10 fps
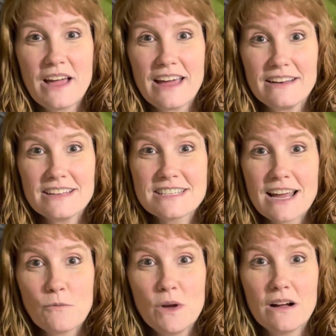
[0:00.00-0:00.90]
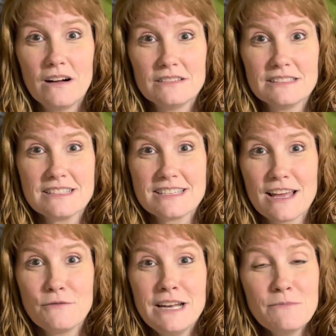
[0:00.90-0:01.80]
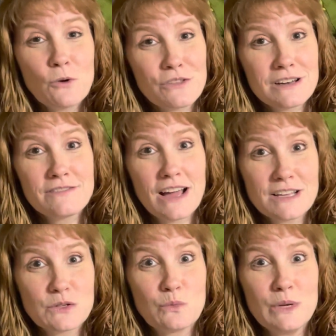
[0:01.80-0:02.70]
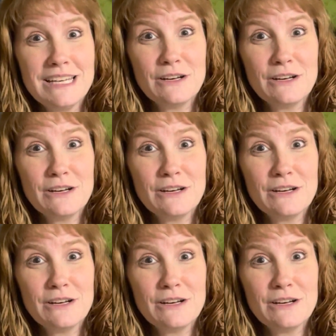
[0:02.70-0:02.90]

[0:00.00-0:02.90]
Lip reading: And this time we called and said, we need more than advice, we need a